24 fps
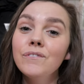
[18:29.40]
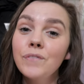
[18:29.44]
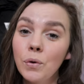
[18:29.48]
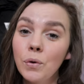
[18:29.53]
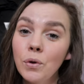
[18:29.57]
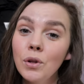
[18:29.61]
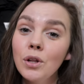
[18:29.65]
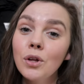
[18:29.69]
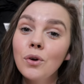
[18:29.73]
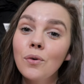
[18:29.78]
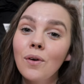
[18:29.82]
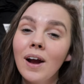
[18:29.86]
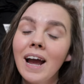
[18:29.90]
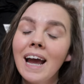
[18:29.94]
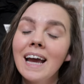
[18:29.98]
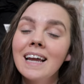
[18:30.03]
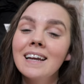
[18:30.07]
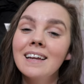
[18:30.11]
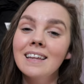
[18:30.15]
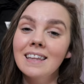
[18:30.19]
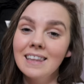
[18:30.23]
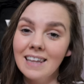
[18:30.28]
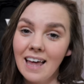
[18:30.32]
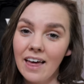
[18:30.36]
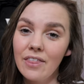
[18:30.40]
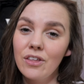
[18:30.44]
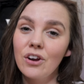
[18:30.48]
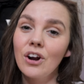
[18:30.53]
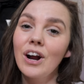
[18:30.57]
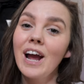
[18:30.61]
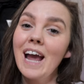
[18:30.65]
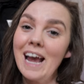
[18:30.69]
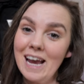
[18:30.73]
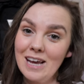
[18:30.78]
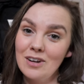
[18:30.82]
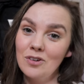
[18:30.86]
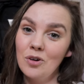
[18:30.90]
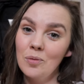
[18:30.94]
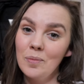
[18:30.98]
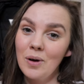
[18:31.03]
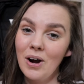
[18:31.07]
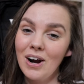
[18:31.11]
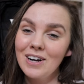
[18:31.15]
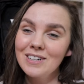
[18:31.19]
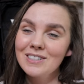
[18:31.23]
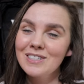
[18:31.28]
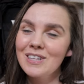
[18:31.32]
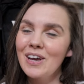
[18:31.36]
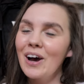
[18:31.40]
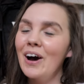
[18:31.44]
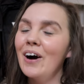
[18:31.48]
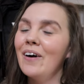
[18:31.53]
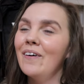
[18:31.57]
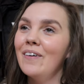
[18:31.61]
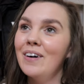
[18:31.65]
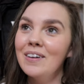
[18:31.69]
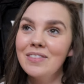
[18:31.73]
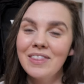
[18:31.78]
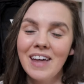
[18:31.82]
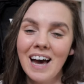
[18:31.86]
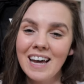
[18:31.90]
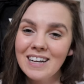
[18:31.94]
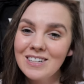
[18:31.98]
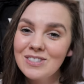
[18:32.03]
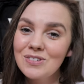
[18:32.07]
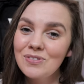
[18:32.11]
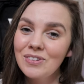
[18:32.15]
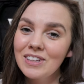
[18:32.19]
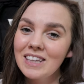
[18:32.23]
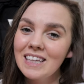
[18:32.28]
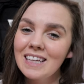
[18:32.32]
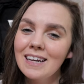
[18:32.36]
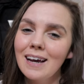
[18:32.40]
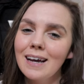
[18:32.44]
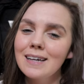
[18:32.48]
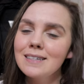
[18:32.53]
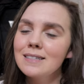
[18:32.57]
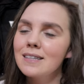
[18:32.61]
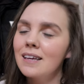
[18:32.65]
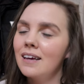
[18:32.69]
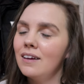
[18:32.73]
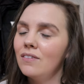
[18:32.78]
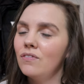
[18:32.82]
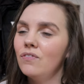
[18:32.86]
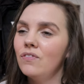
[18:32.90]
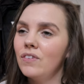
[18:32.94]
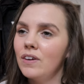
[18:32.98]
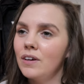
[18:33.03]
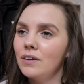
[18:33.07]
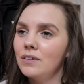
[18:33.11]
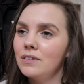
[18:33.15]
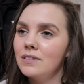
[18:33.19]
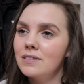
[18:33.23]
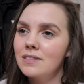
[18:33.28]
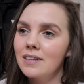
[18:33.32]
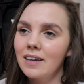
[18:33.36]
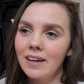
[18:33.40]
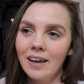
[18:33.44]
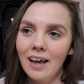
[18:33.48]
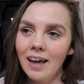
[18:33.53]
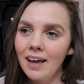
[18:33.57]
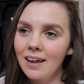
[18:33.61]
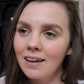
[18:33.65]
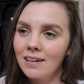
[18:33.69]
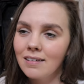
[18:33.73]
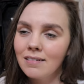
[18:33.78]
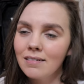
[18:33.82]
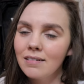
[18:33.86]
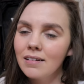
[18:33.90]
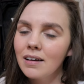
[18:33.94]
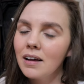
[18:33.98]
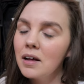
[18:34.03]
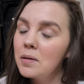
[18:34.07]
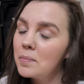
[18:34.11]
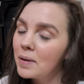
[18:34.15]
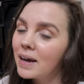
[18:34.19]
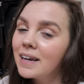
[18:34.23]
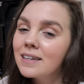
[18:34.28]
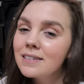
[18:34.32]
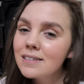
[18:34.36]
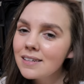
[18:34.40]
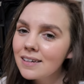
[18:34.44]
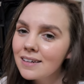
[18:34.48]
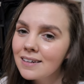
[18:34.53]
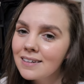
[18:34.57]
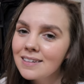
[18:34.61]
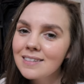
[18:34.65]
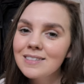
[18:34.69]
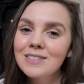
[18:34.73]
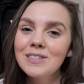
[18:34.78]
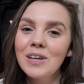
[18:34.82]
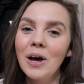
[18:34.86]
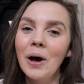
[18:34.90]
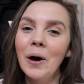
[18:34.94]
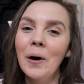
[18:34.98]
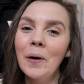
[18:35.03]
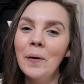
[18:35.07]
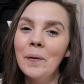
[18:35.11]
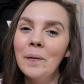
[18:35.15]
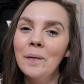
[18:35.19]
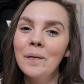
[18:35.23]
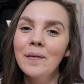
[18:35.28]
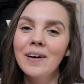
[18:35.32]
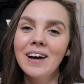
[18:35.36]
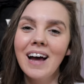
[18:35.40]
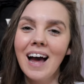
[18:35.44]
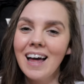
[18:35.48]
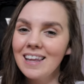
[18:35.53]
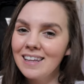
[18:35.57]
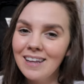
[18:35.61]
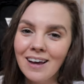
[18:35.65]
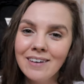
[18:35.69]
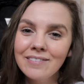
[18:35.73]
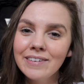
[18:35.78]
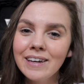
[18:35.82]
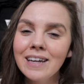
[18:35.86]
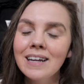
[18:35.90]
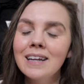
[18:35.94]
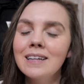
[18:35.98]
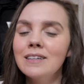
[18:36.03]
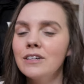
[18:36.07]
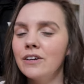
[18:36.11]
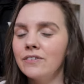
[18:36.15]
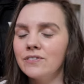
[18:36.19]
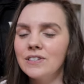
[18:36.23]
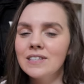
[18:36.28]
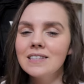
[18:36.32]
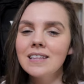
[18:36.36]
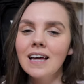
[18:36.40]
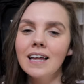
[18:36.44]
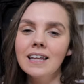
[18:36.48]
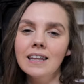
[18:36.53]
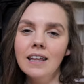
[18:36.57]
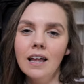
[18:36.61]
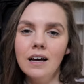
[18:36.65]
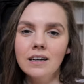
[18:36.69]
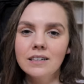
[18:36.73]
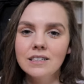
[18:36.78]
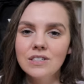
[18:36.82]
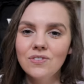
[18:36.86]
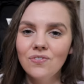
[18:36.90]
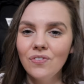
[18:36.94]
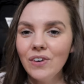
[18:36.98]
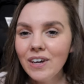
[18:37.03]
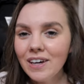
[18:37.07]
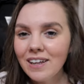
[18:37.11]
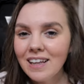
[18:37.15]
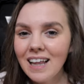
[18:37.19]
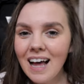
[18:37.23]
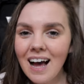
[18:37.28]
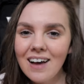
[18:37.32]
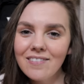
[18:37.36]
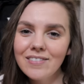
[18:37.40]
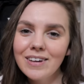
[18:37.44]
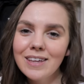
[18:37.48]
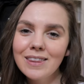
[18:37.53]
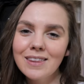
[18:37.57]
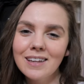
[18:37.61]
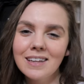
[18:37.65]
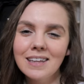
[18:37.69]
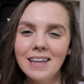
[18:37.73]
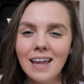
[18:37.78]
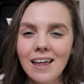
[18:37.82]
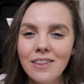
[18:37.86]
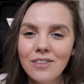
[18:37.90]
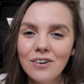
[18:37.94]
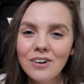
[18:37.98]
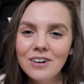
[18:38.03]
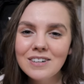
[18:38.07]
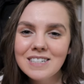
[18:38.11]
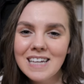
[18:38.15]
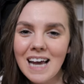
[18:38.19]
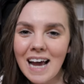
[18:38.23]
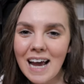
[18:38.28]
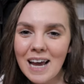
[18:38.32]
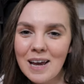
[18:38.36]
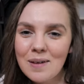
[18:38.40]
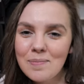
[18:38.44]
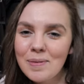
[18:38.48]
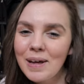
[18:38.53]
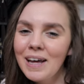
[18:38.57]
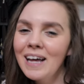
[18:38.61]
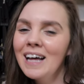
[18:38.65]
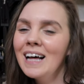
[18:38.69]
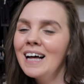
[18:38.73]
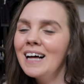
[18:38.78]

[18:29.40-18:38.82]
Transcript: full grain leather handlebar. So that is really nice. It feels, again, amazing. And so I love it. It gives it that luxe feel, having the leather type